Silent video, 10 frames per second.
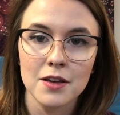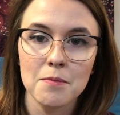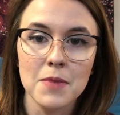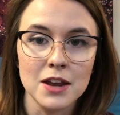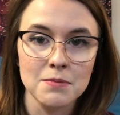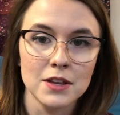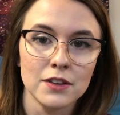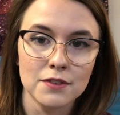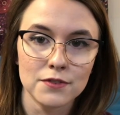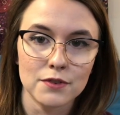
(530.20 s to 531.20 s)
made me
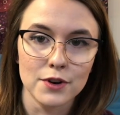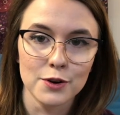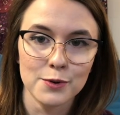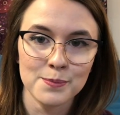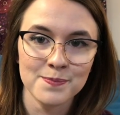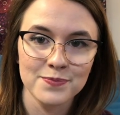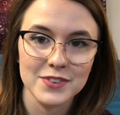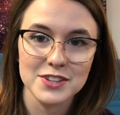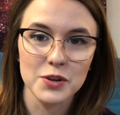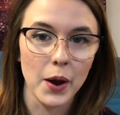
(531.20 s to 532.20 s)
leave the room
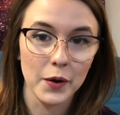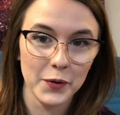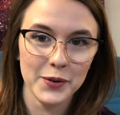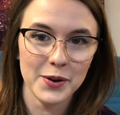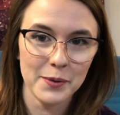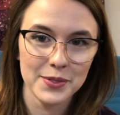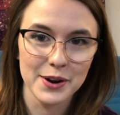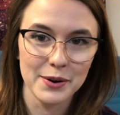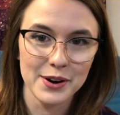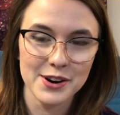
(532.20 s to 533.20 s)
so I couldn't know what
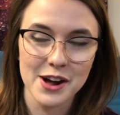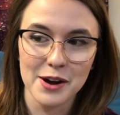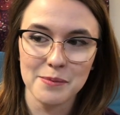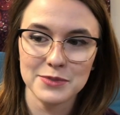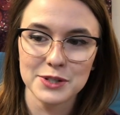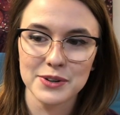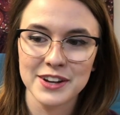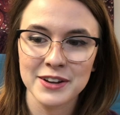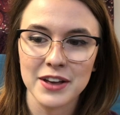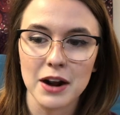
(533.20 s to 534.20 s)
they were
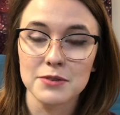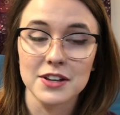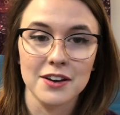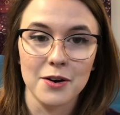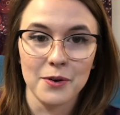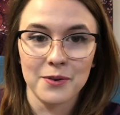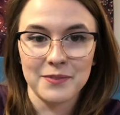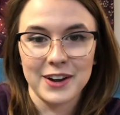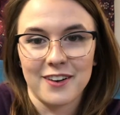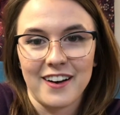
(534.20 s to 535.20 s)
doing, and I was like, oh
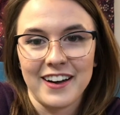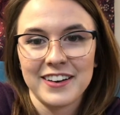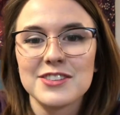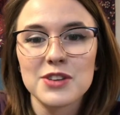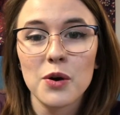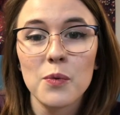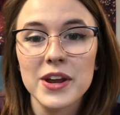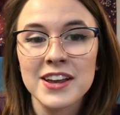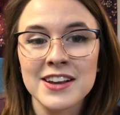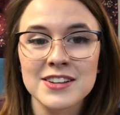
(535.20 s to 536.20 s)
my god. So
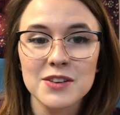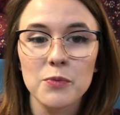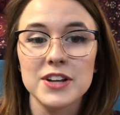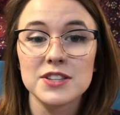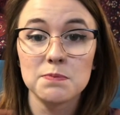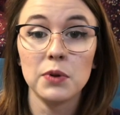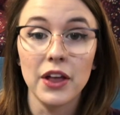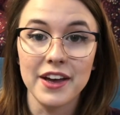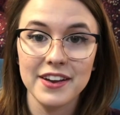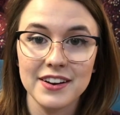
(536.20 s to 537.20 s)
we
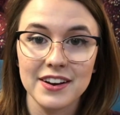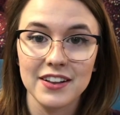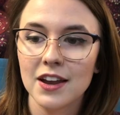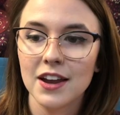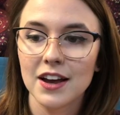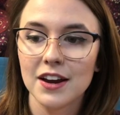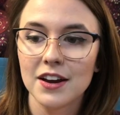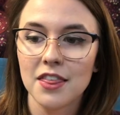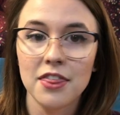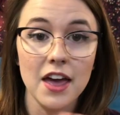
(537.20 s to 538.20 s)
split, and
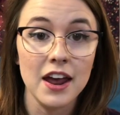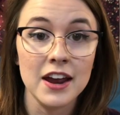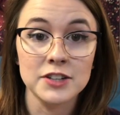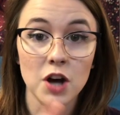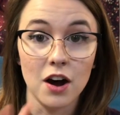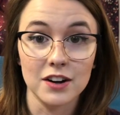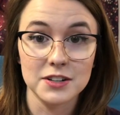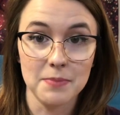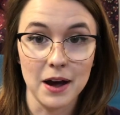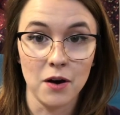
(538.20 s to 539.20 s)
they talked
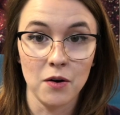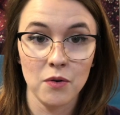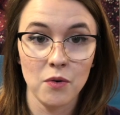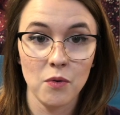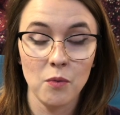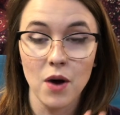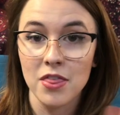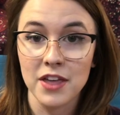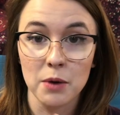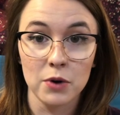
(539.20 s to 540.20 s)
about
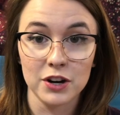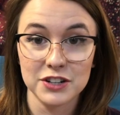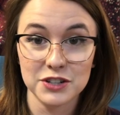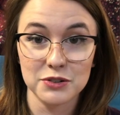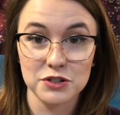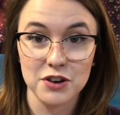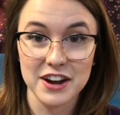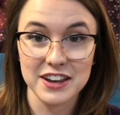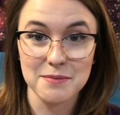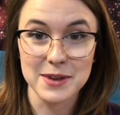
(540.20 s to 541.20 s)
what they were gonna do to try
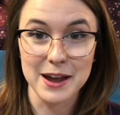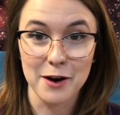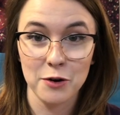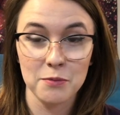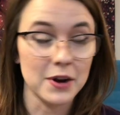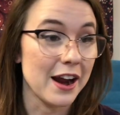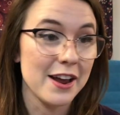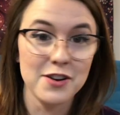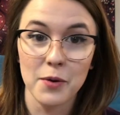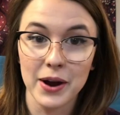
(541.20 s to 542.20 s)
to get me out, but I
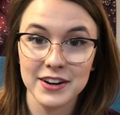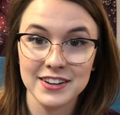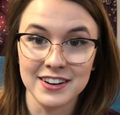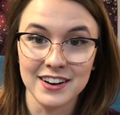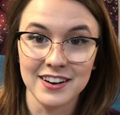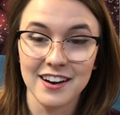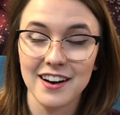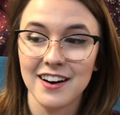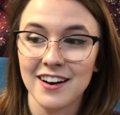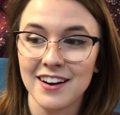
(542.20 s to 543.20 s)
had no idea.
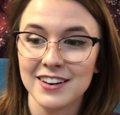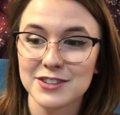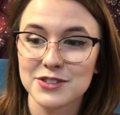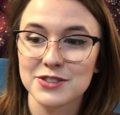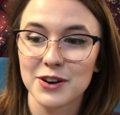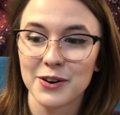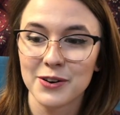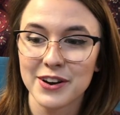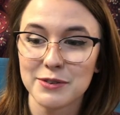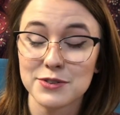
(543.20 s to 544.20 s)

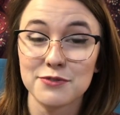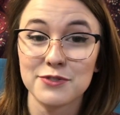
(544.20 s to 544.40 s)
So it was